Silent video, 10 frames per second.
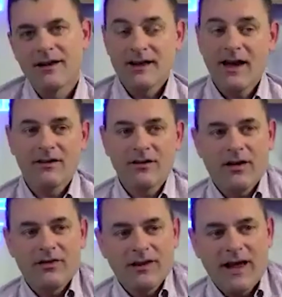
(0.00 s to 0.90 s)
Yeah. Uh,
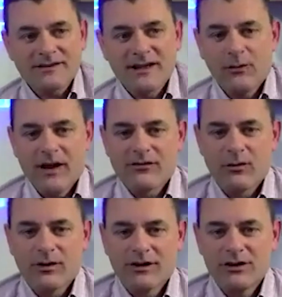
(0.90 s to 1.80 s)
the last thing we ever
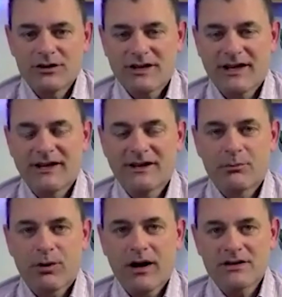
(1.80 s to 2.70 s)
want to do is to get into
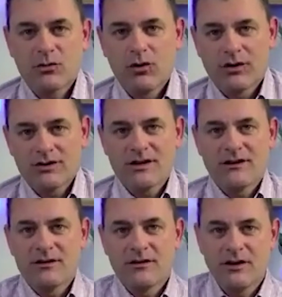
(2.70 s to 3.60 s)
price wars
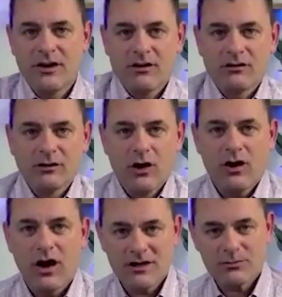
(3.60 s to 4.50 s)
and, you know, low
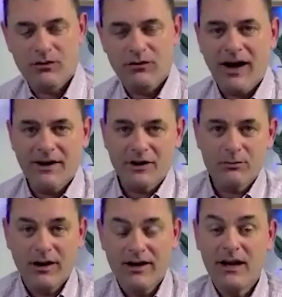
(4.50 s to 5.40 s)
cost provider.
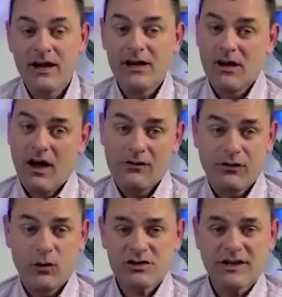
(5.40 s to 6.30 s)
But
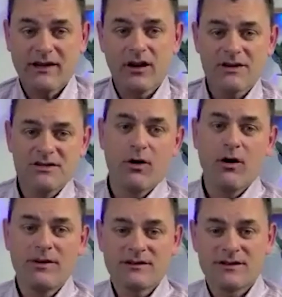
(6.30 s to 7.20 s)
unfortunately, a lot of small
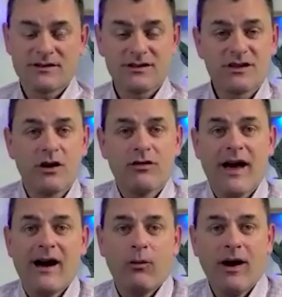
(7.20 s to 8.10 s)
businesses go
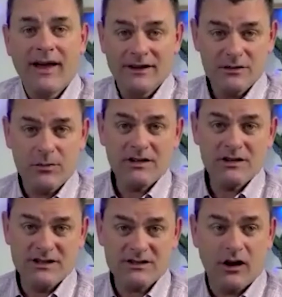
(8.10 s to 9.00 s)
that way, and
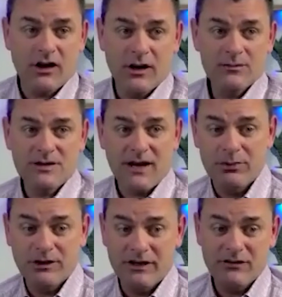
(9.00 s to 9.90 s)
especially startups, I
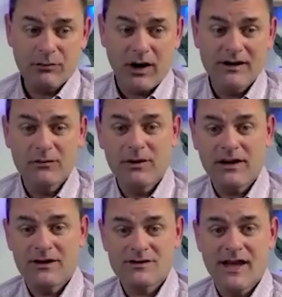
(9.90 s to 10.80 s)
believe, Brandon,
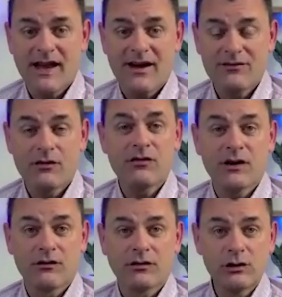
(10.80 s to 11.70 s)
because they have the
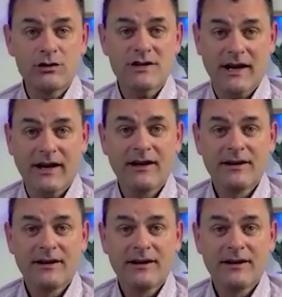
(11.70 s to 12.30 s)
fear of losing.